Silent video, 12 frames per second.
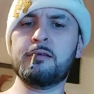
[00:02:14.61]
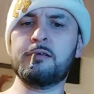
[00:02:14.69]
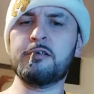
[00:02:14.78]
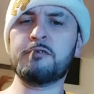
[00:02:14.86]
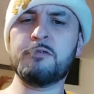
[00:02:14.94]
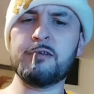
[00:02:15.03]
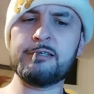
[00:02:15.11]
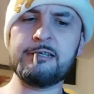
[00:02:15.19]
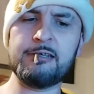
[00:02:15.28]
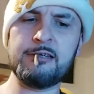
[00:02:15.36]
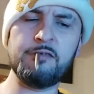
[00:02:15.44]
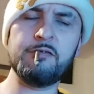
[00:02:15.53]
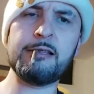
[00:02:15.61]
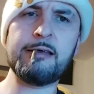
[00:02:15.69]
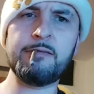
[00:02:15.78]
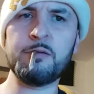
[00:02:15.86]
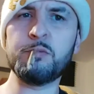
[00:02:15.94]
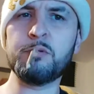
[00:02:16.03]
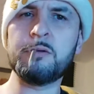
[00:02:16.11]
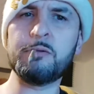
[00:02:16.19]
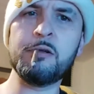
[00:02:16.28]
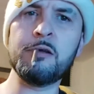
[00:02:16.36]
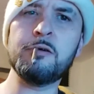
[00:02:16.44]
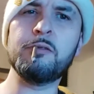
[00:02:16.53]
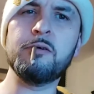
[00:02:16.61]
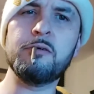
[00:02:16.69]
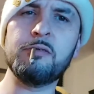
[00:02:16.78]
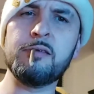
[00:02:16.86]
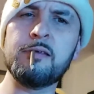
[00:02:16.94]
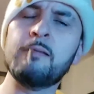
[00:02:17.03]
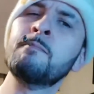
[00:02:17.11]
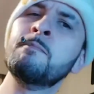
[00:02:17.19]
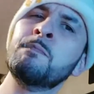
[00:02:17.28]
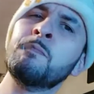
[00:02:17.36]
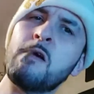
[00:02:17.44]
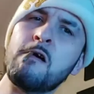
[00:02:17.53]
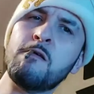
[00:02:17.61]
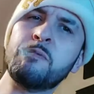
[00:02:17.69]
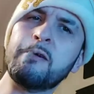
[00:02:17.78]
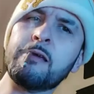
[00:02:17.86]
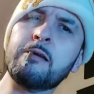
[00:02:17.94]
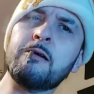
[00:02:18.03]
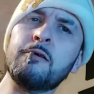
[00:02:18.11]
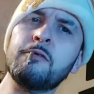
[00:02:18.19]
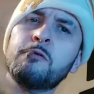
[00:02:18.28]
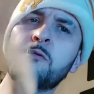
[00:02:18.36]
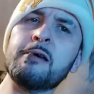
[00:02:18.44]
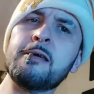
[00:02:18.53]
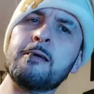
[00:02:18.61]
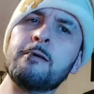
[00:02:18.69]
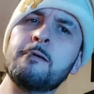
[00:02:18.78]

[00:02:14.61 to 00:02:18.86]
You just want to take care of it. A lot of people don't know, though, that opening it all the way